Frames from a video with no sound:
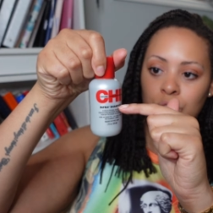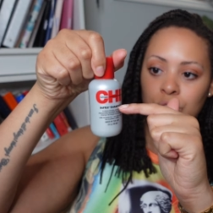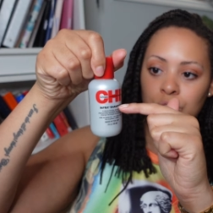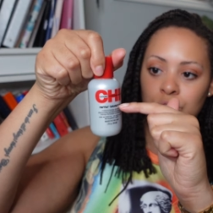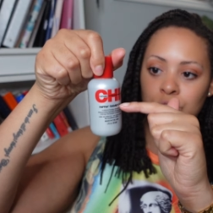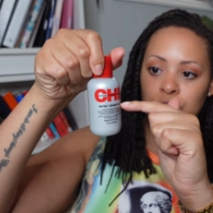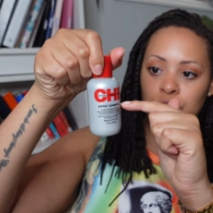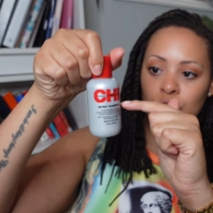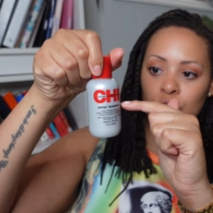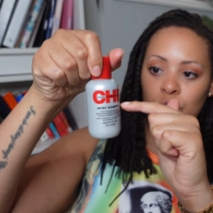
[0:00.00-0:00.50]

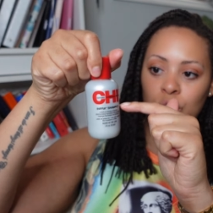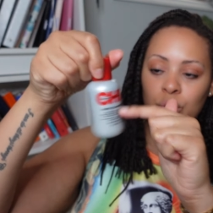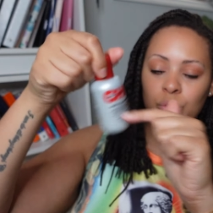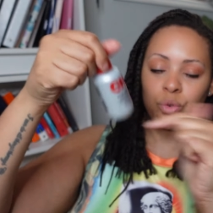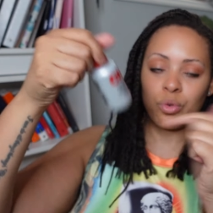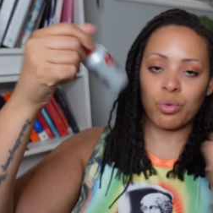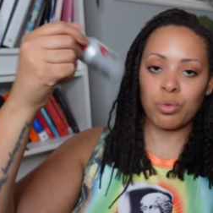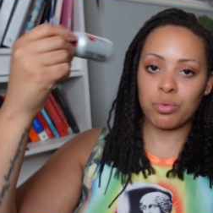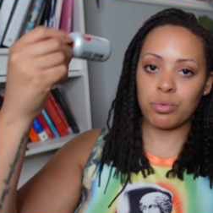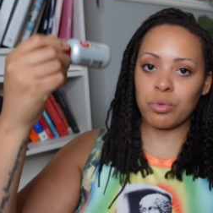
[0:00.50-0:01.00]

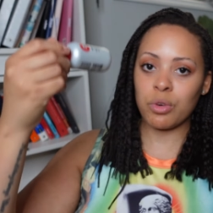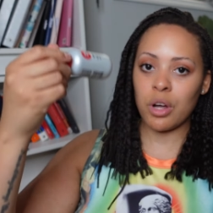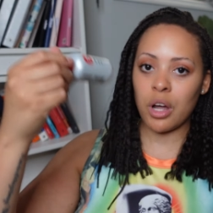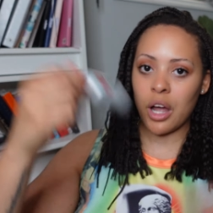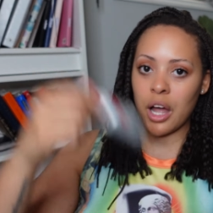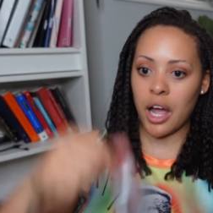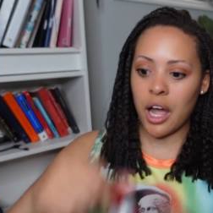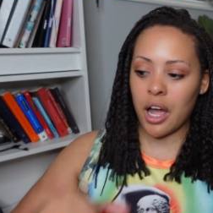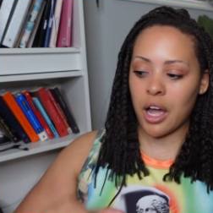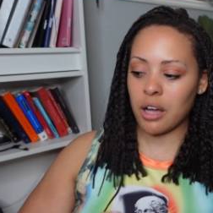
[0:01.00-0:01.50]
So
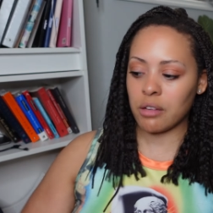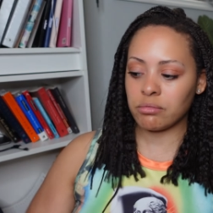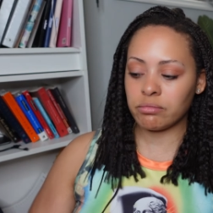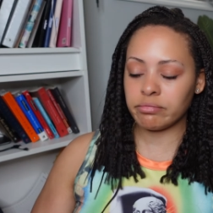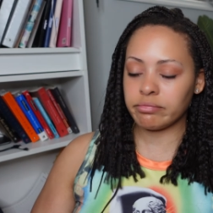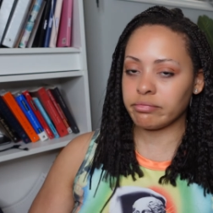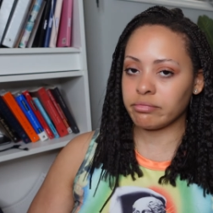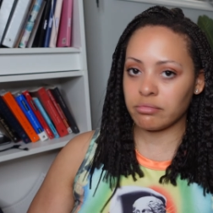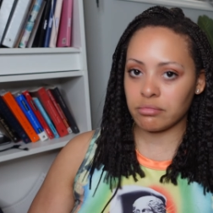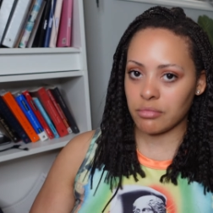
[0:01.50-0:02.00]

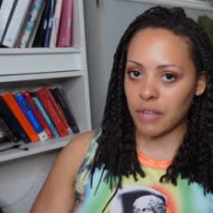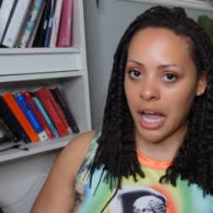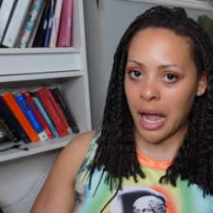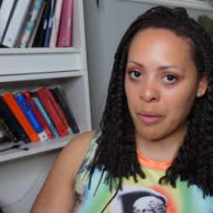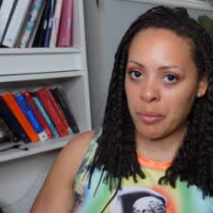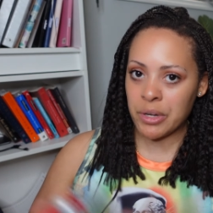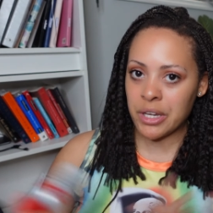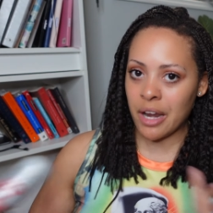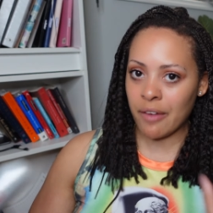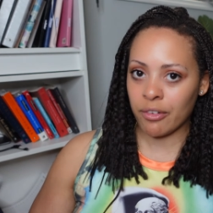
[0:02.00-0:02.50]

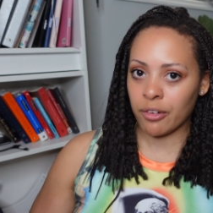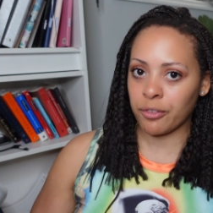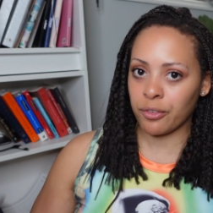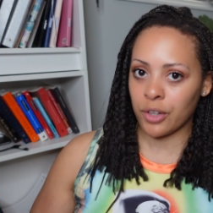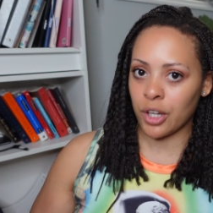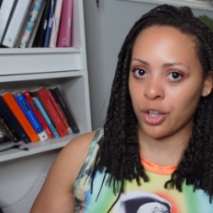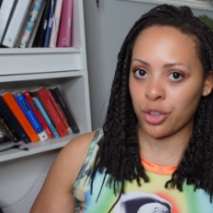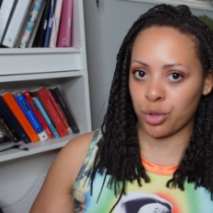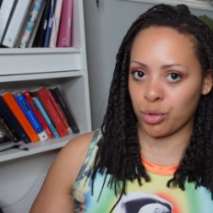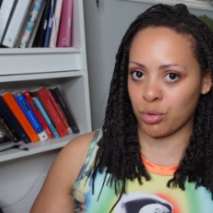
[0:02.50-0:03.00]
I would never
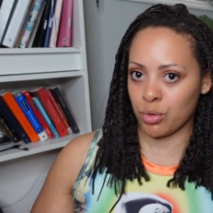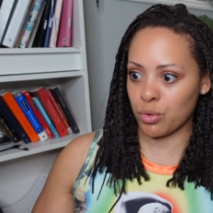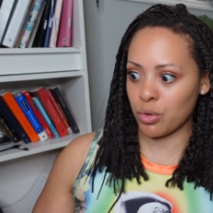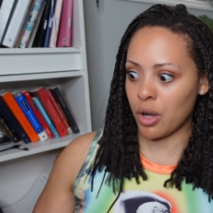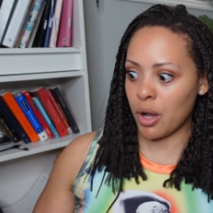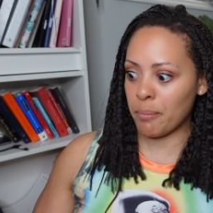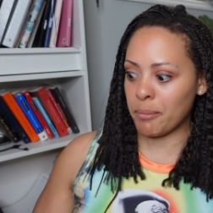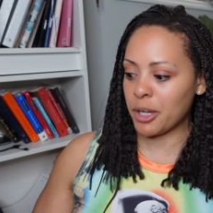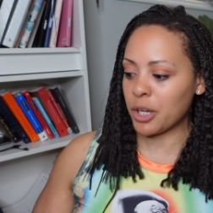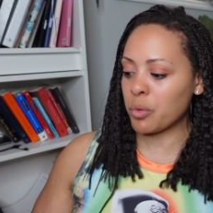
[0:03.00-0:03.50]
get through
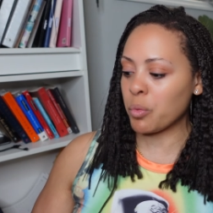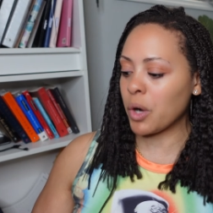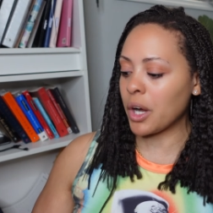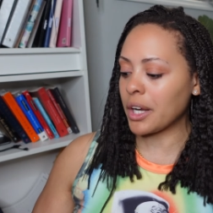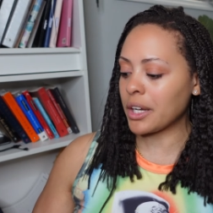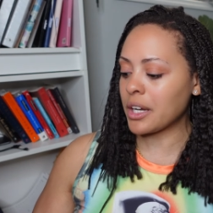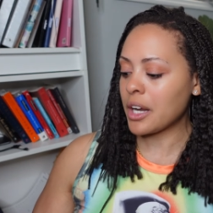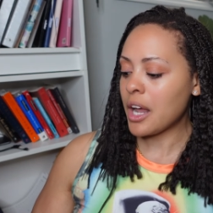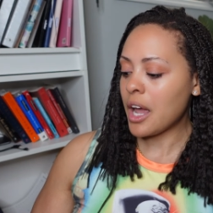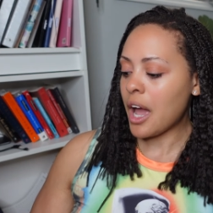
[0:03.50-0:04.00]
a big
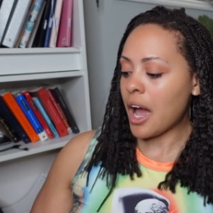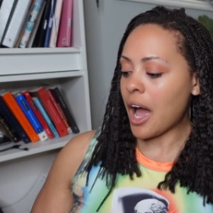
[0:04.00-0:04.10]
one.